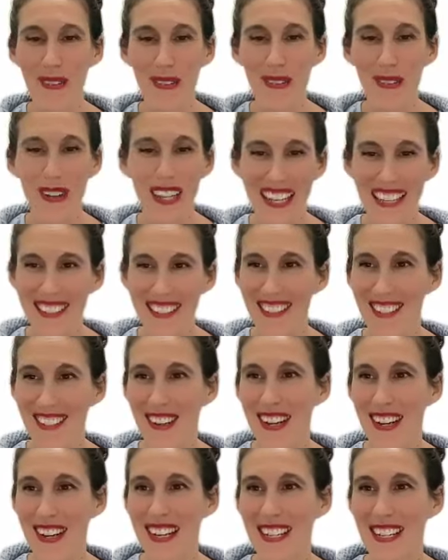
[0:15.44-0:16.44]
We're going to get
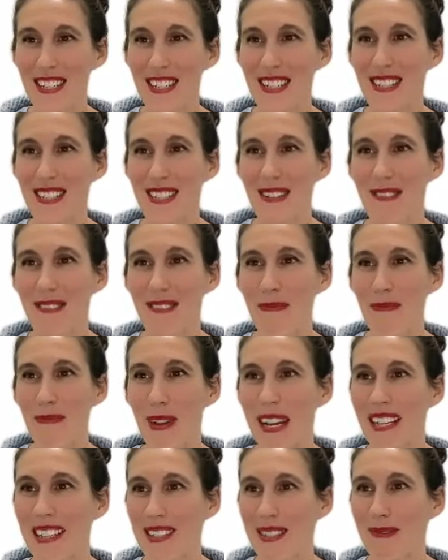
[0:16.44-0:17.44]
started in just a few
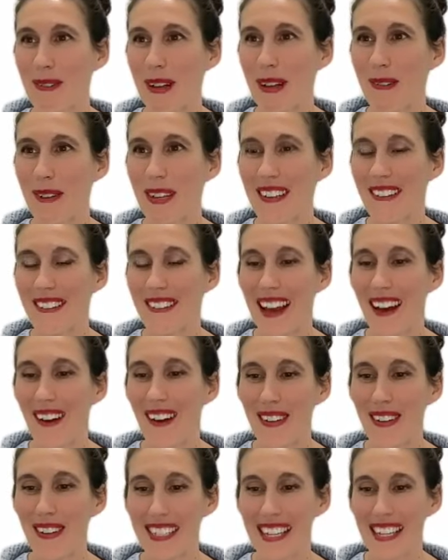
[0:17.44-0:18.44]
minutes while we
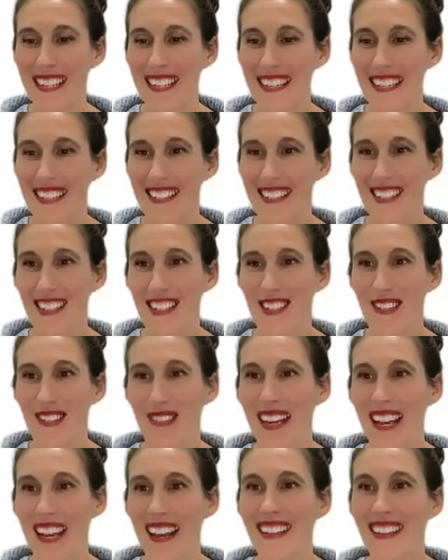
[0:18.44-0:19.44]
allow attendees to
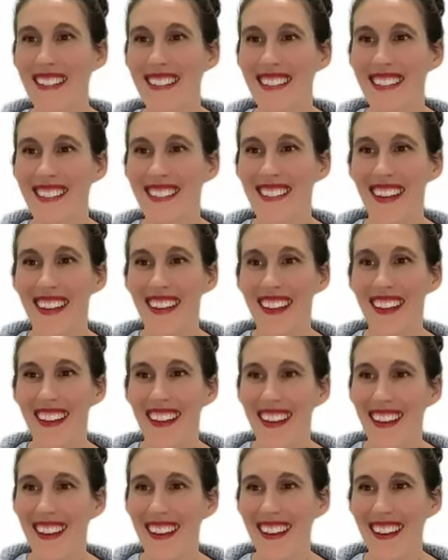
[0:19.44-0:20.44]
join us.
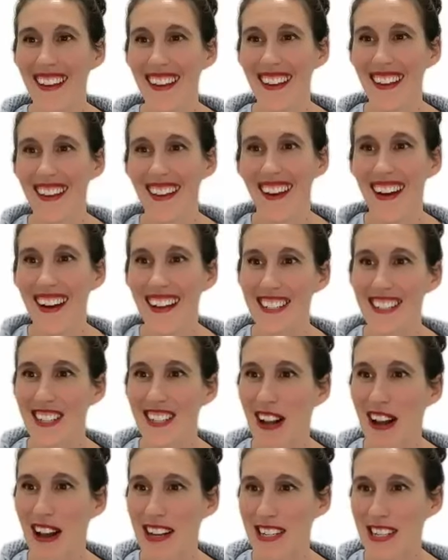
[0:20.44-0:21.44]
Hi,
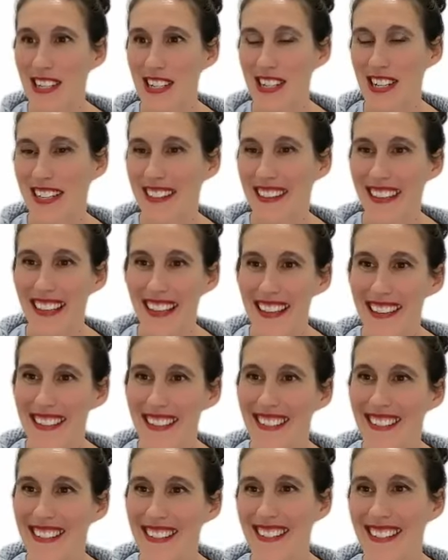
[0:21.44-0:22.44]
Josh and
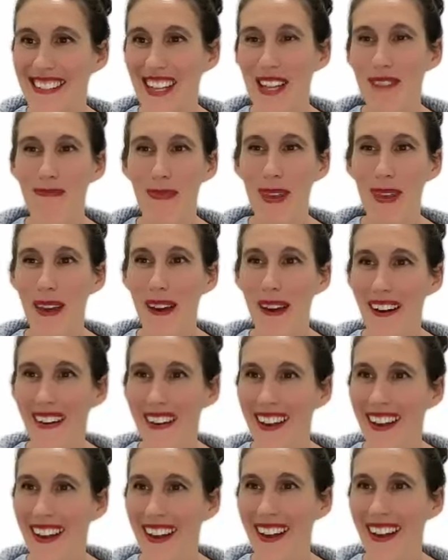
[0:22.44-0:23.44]
Liz and
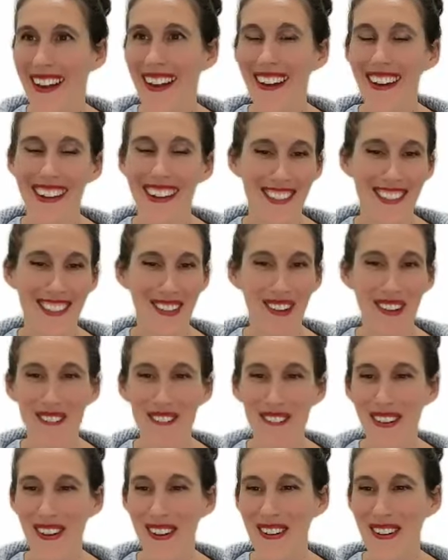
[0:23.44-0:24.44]
Bianca,
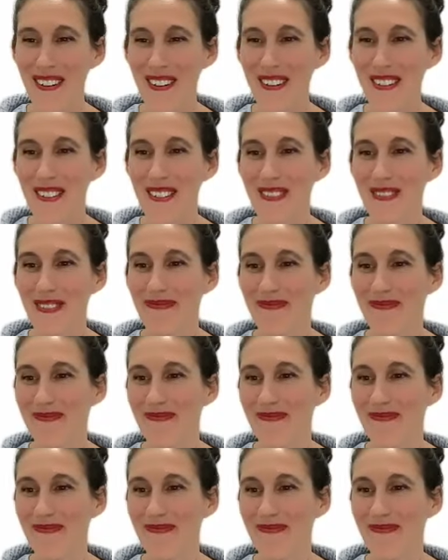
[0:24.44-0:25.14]
Adolfo.